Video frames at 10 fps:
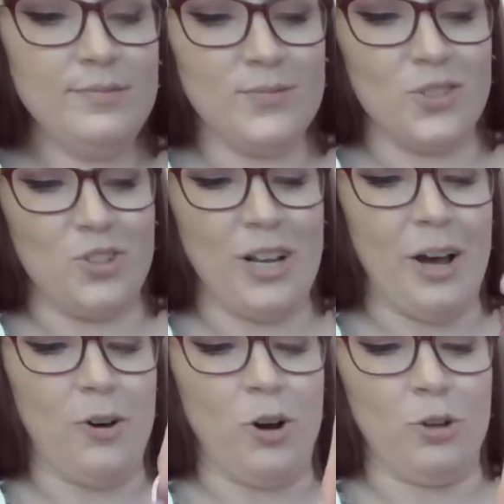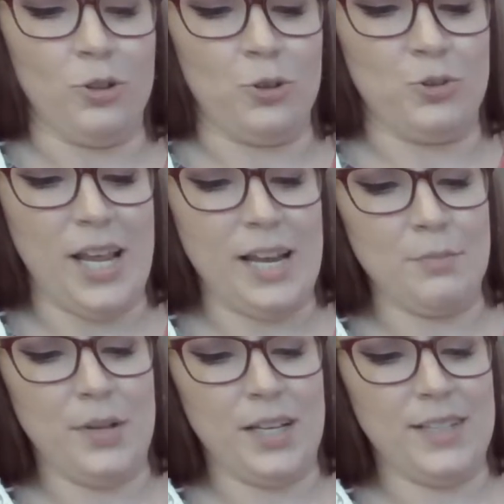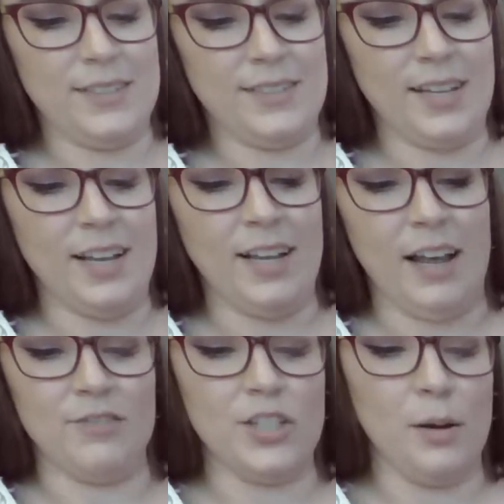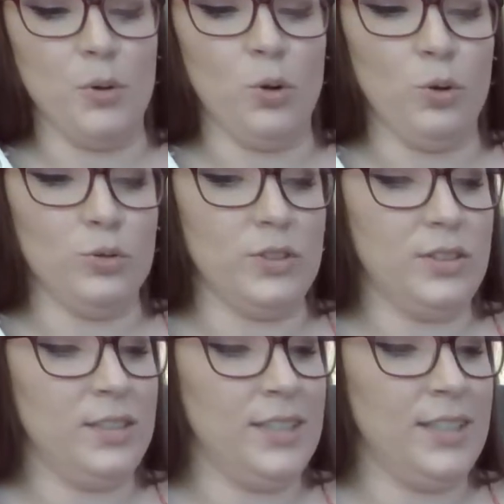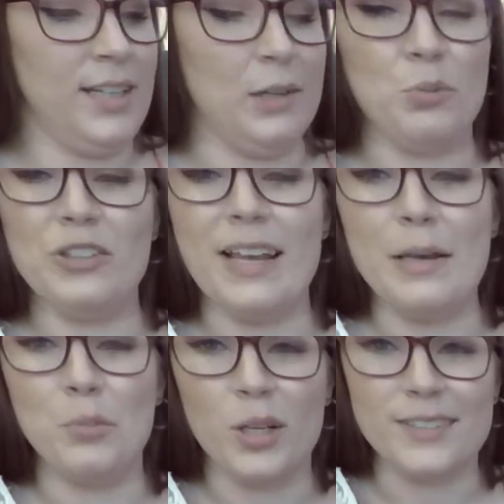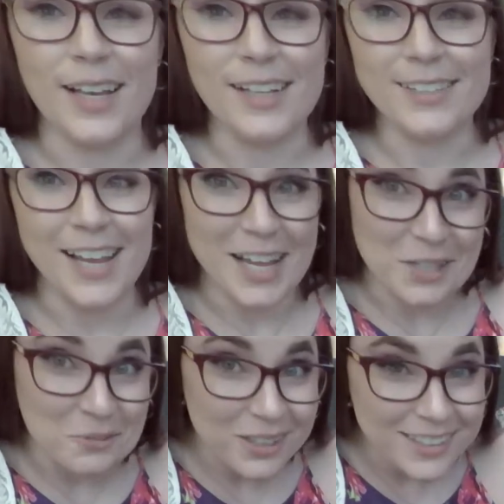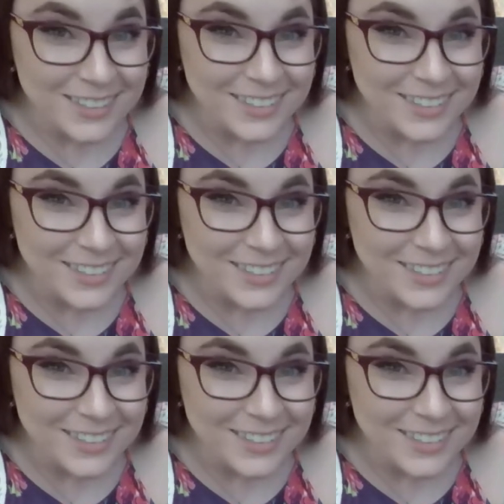So now all those 8 beans have doubled. And what's 8 plus 8? Anyone?